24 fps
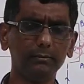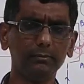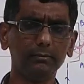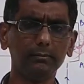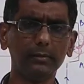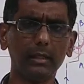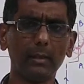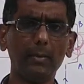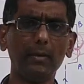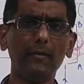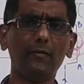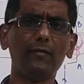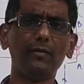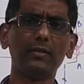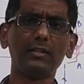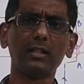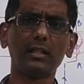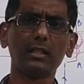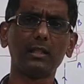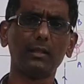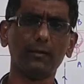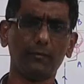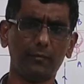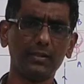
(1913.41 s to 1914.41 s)
maybe
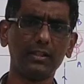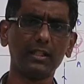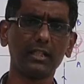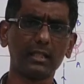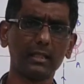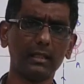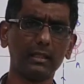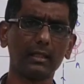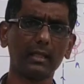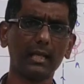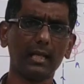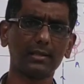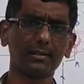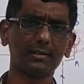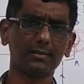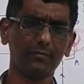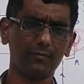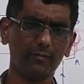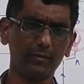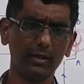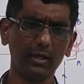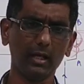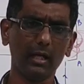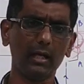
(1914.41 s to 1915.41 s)
physical class.
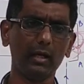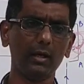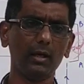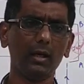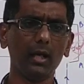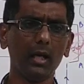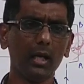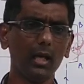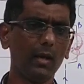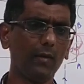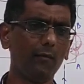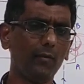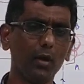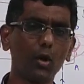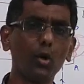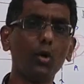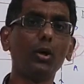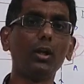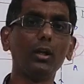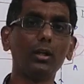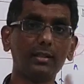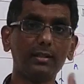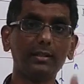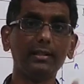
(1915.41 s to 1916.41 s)
We're
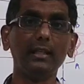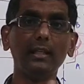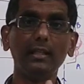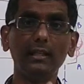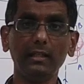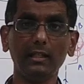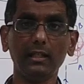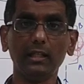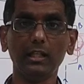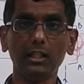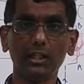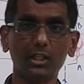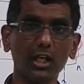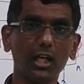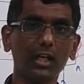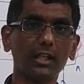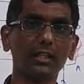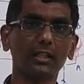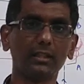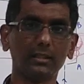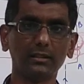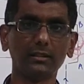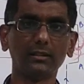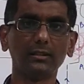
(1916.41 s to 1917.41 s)
going to see each
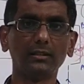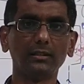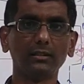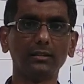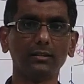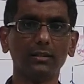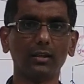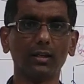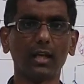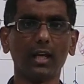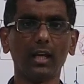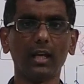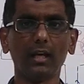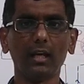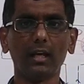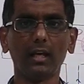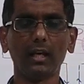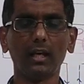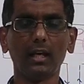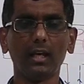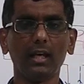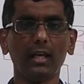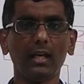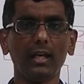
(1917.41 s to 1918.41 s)
other. Okay.
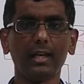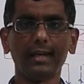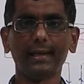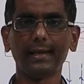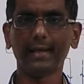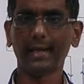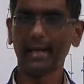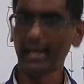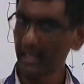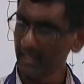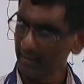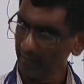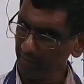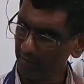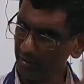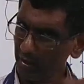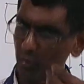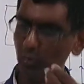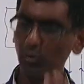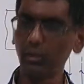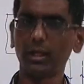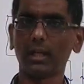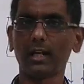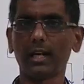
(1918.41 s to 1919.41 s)
And we
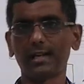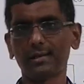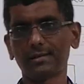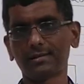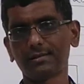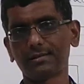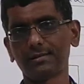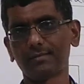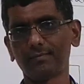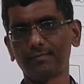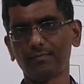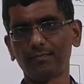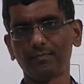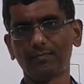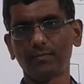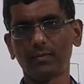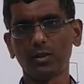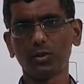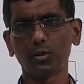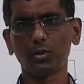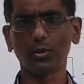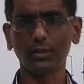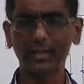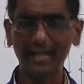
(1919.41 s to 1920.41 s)
do the class.
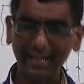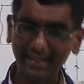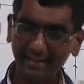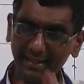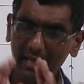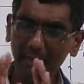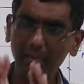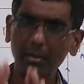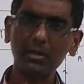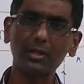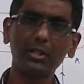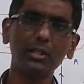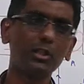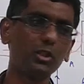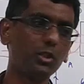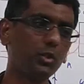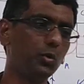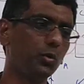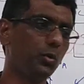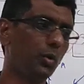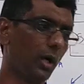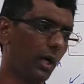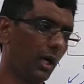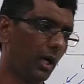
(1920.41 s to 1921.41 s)
So that time I teach you